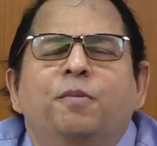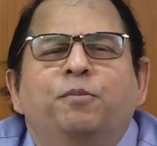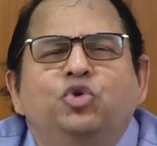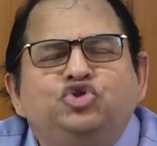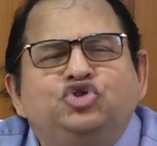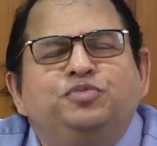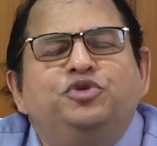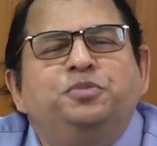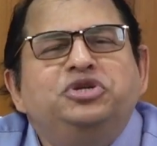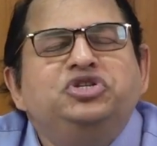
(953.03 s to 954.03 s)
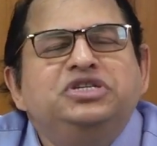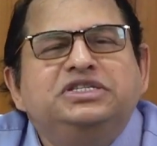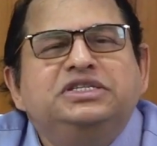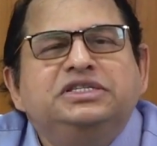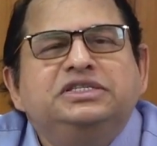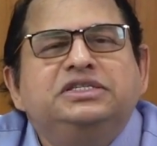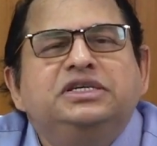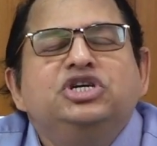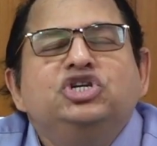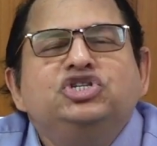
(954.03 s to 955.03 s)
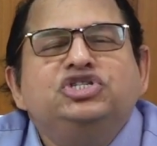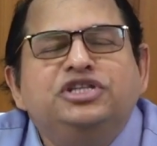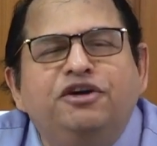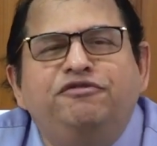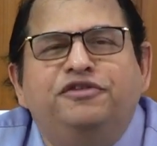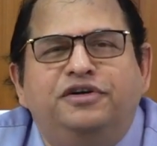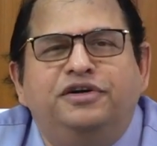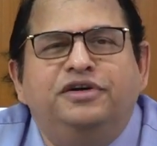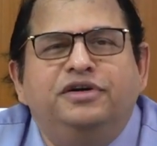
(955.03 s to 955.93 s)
Most of the businesses suffer